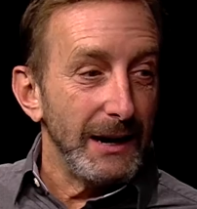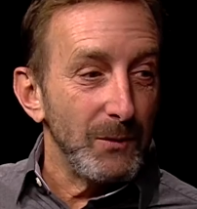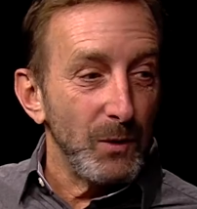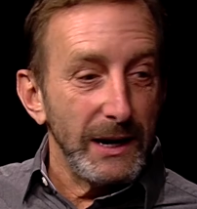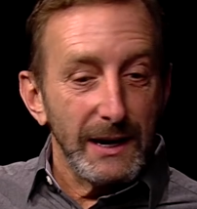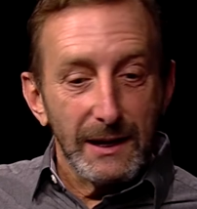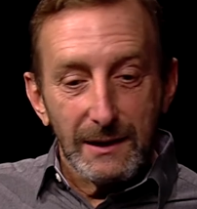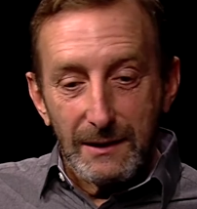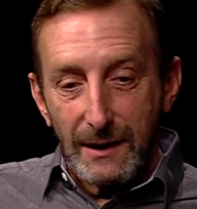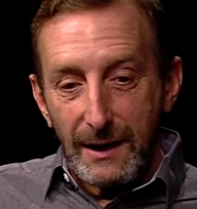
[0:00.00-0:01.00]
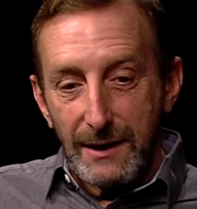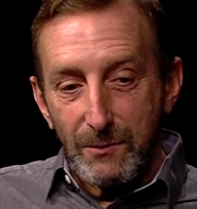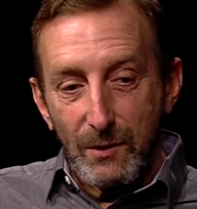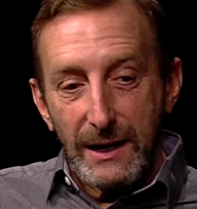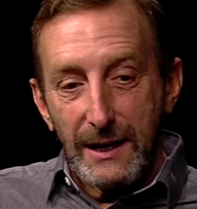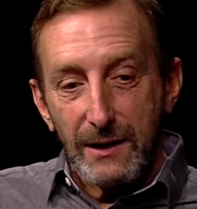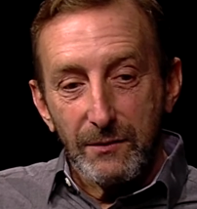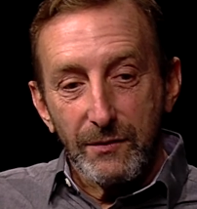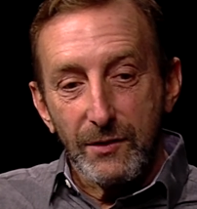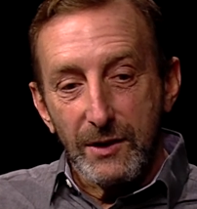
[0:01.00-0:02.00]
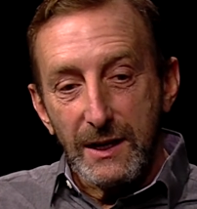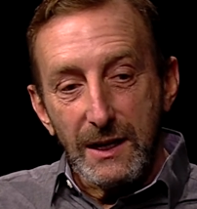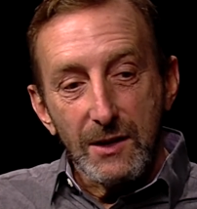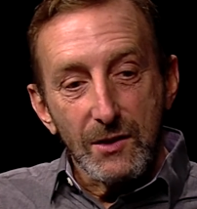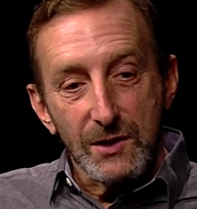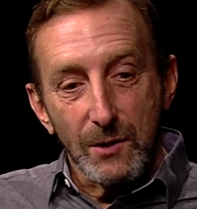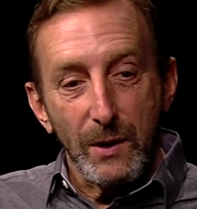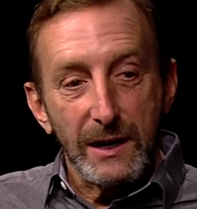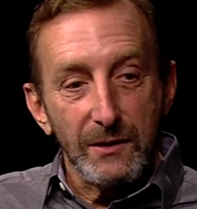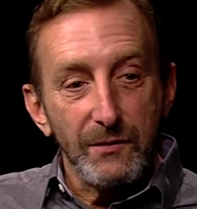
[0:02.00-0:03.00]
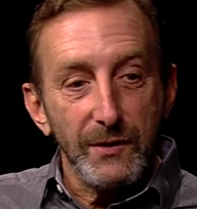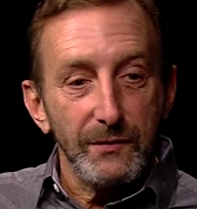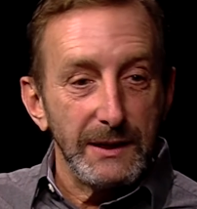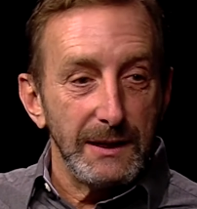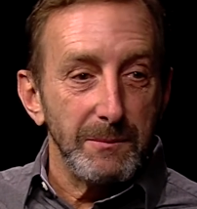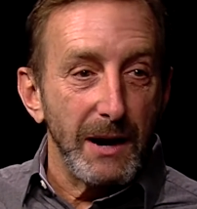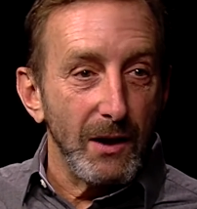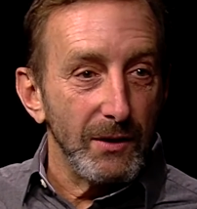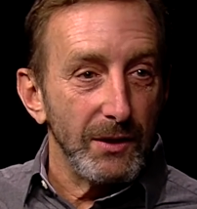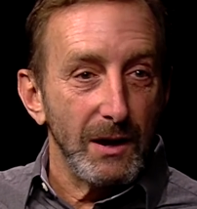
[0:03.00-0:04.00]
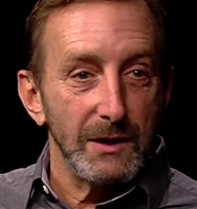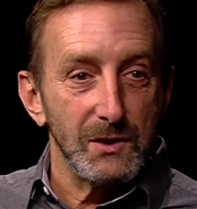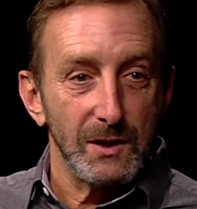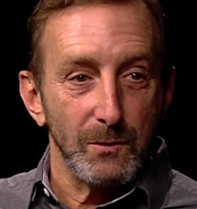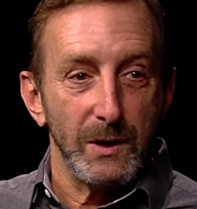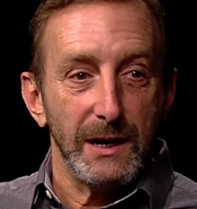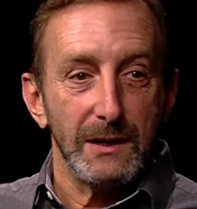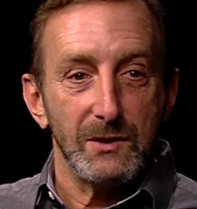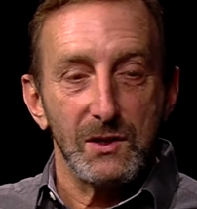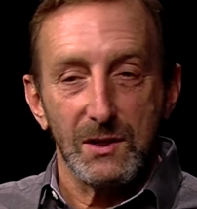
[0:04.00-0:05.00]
I ran for years. I ran in 15 marathons. I ran